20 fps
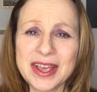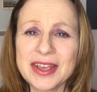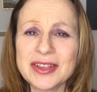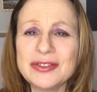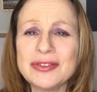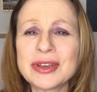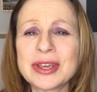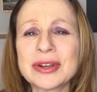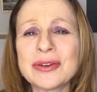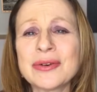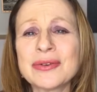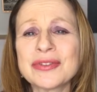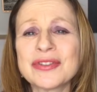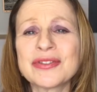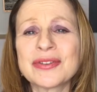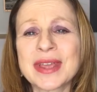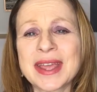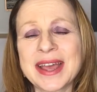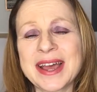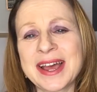You can
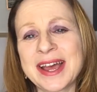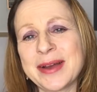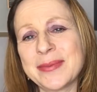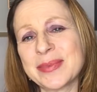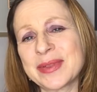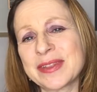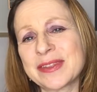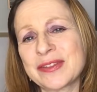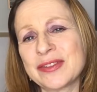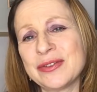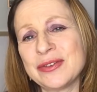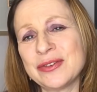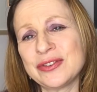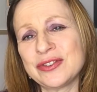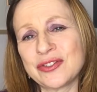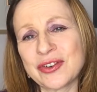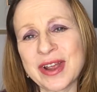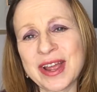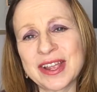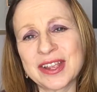also get apps to
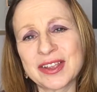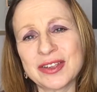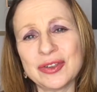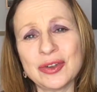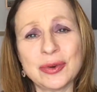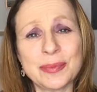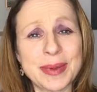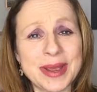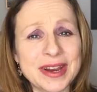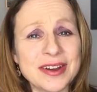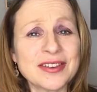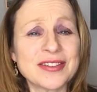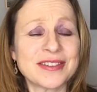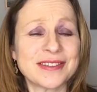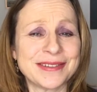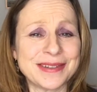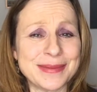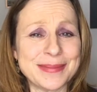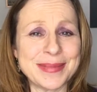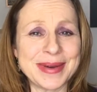track your
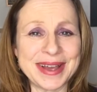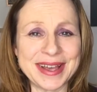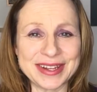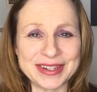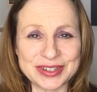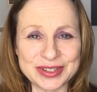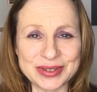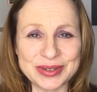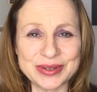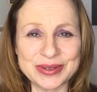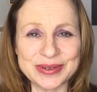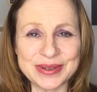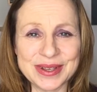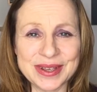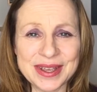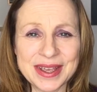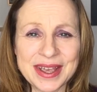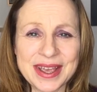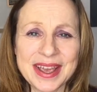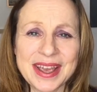personal impact too.
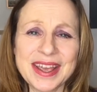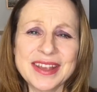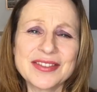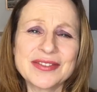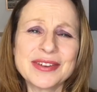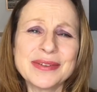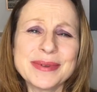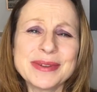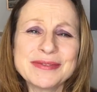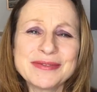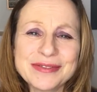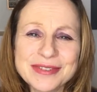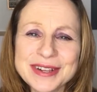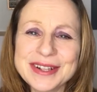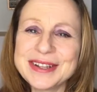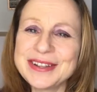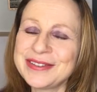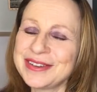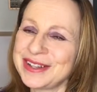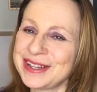It's going to be
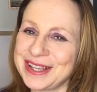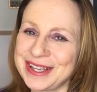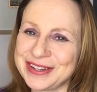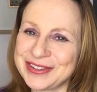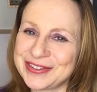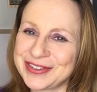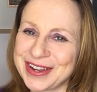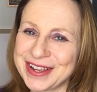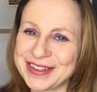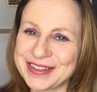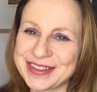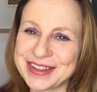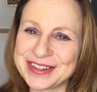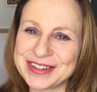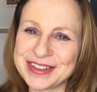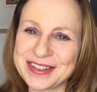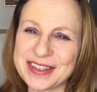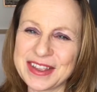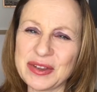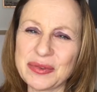really interesting
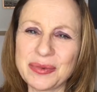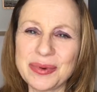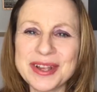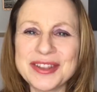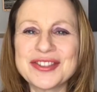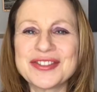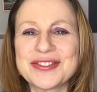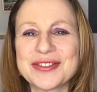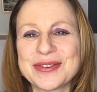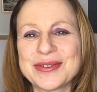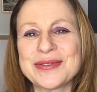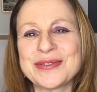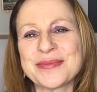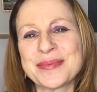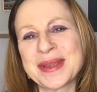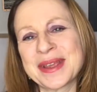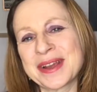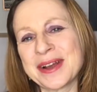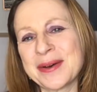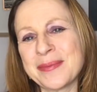to see which tools
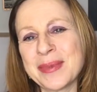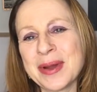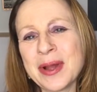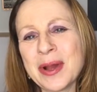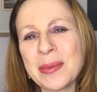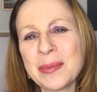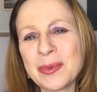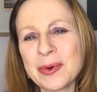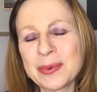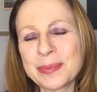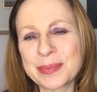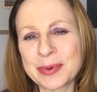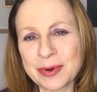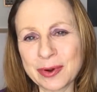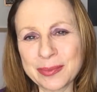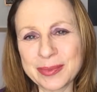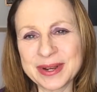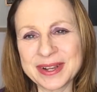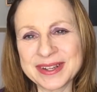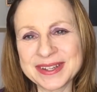become more
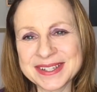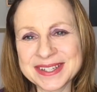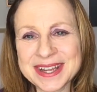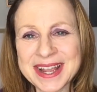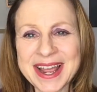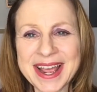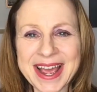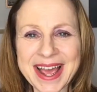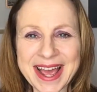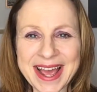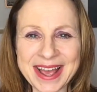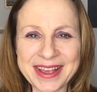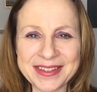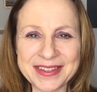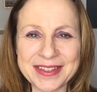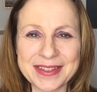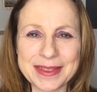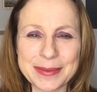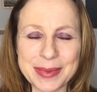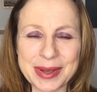prominent
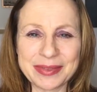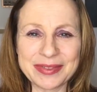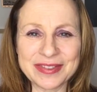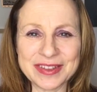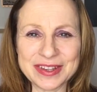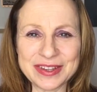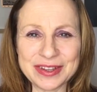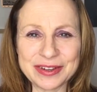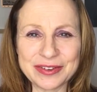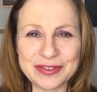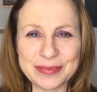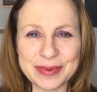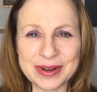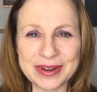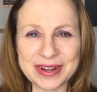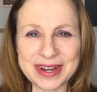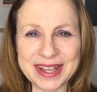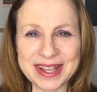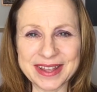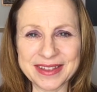as the months and years
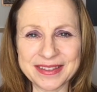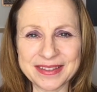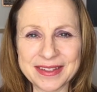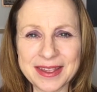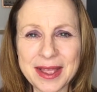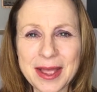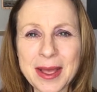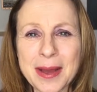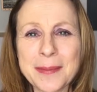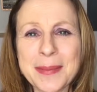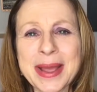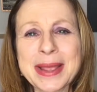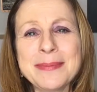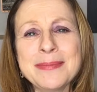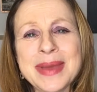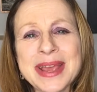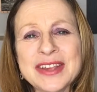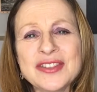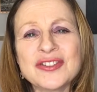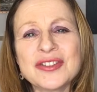progress. By
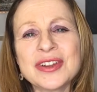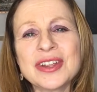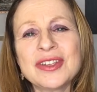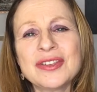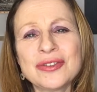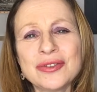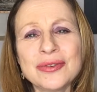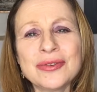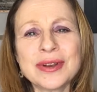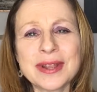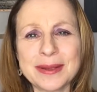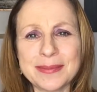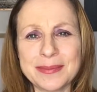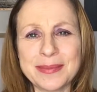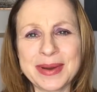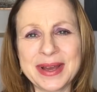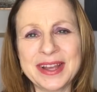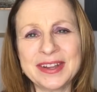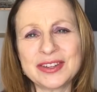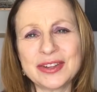measuring your
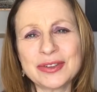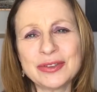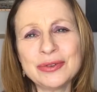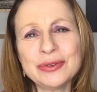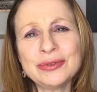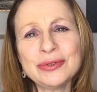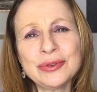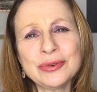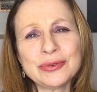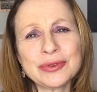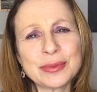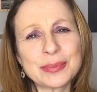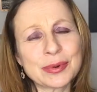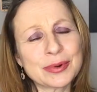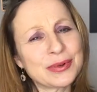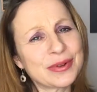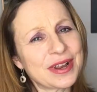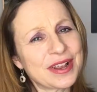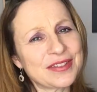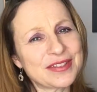impact, you'll know the
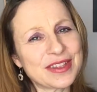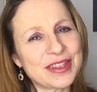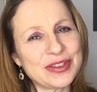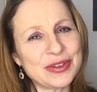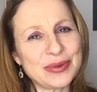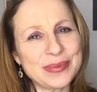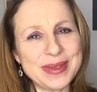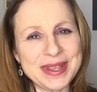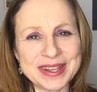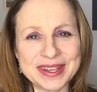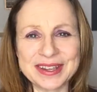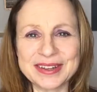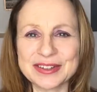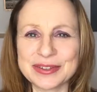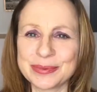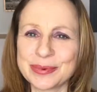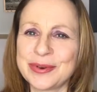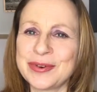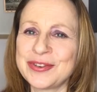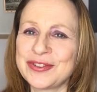progress that you're making
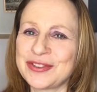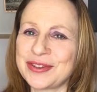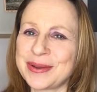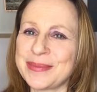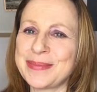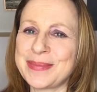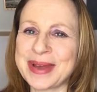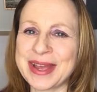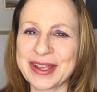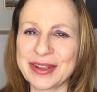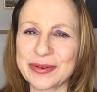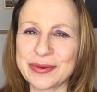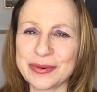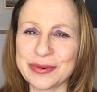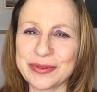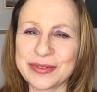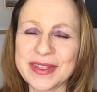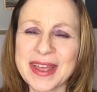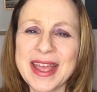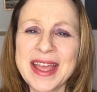towards your impact
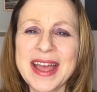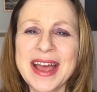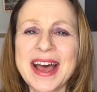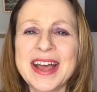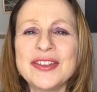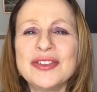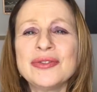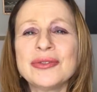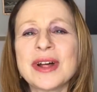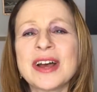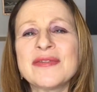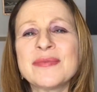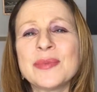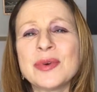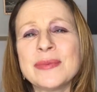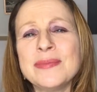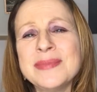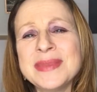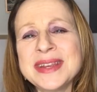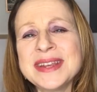goals, and you'll have
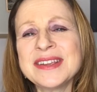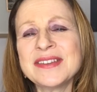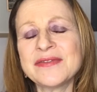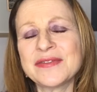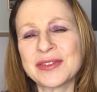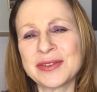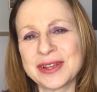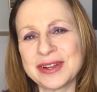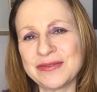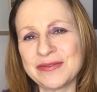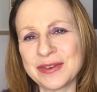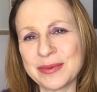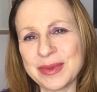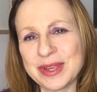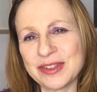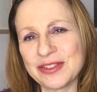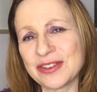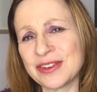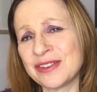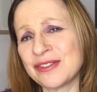more meaningful
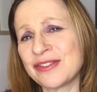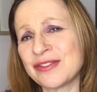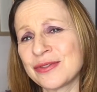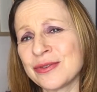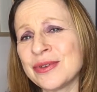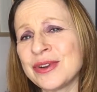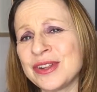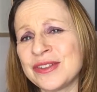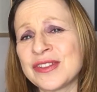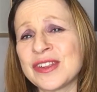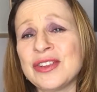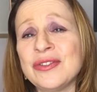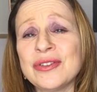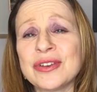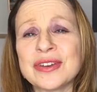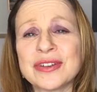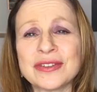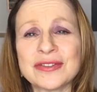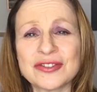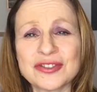information and stories that you
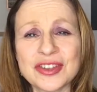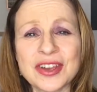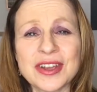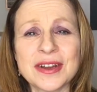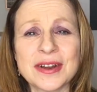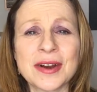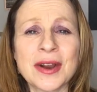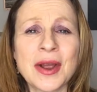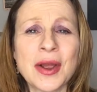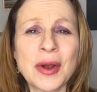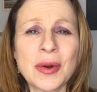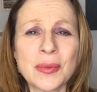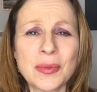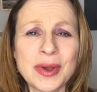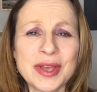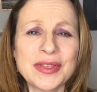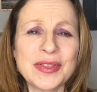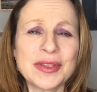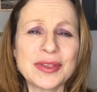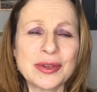can share
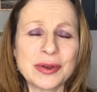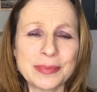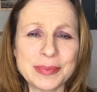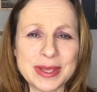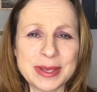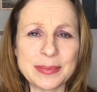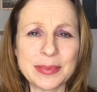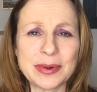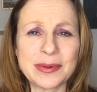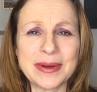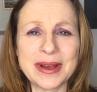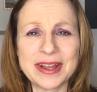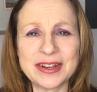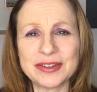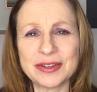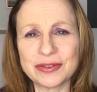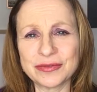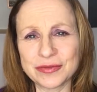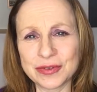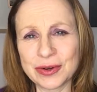with your people and
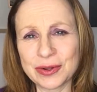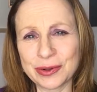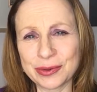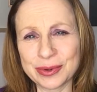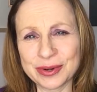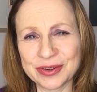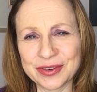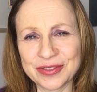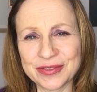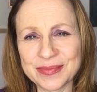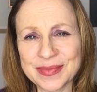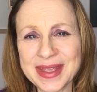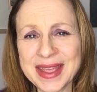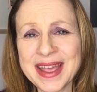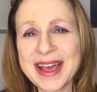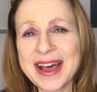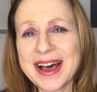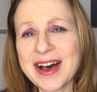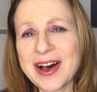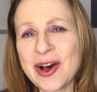your followers.
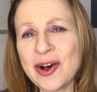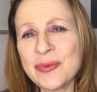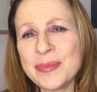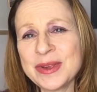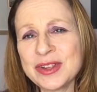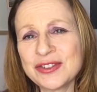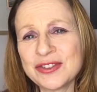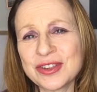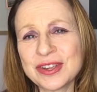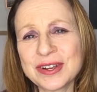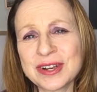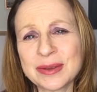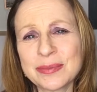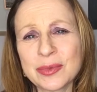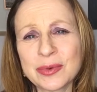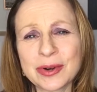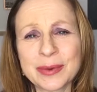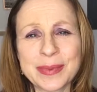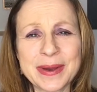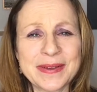I'll be sharing
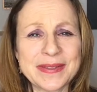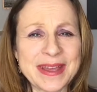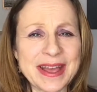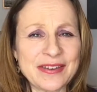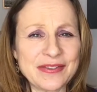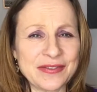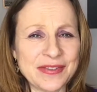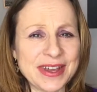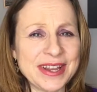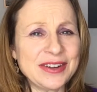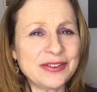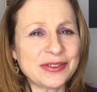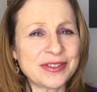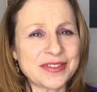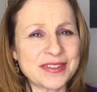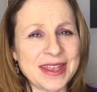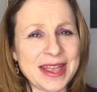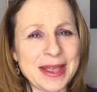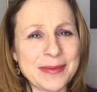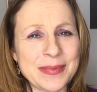more about that final
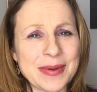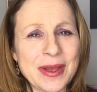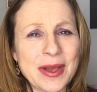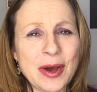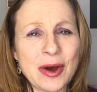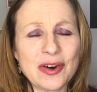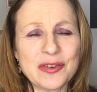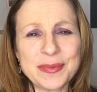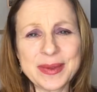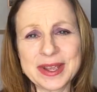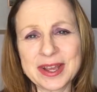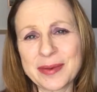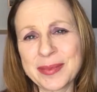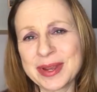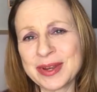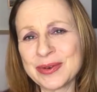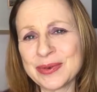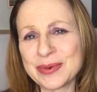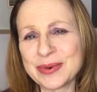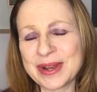step of
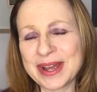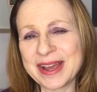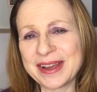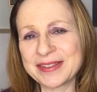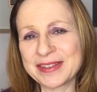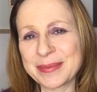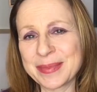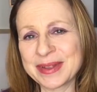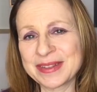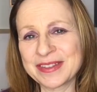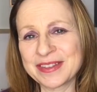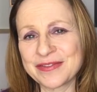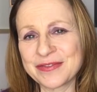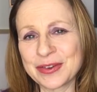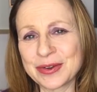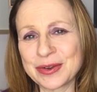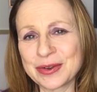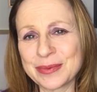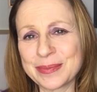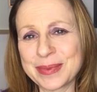becoming known as a business
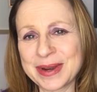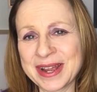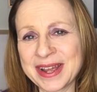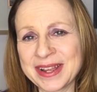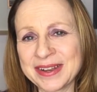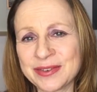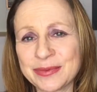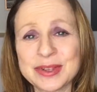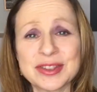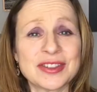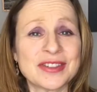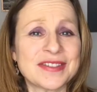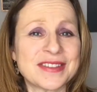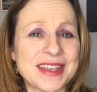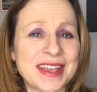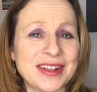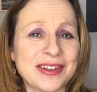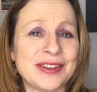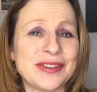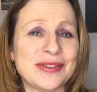for good brand, which is
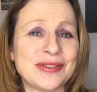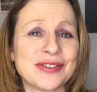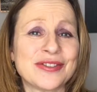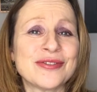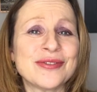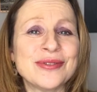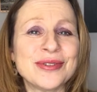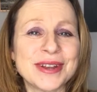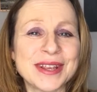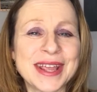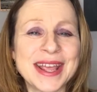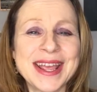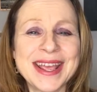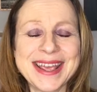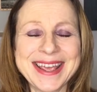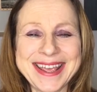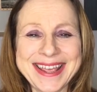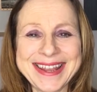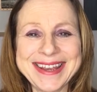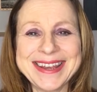telling your story,
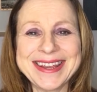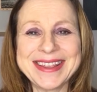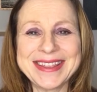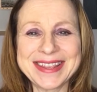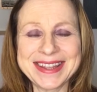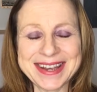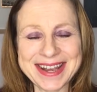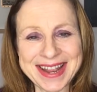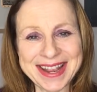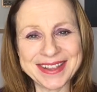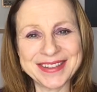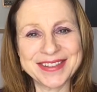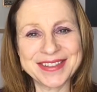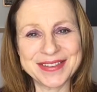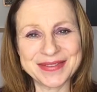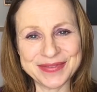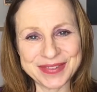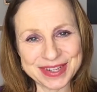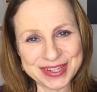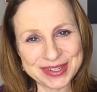in the next
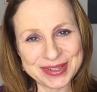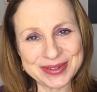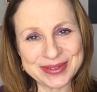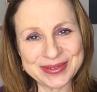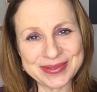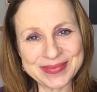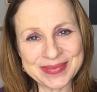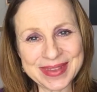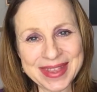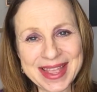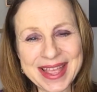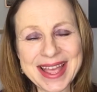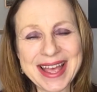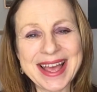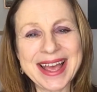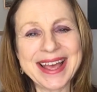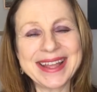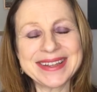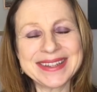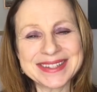video.
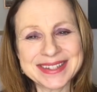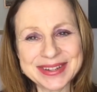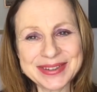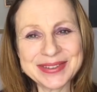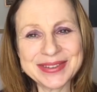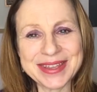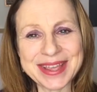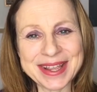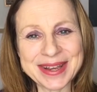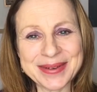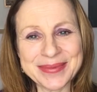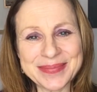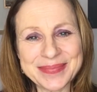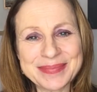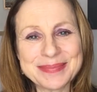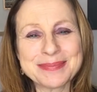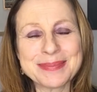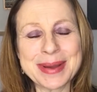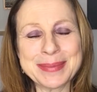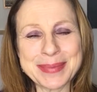Until then,
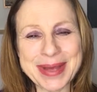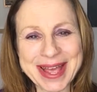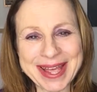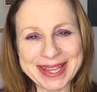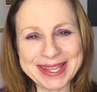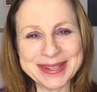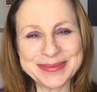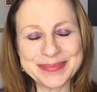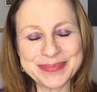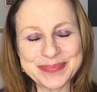bye bye.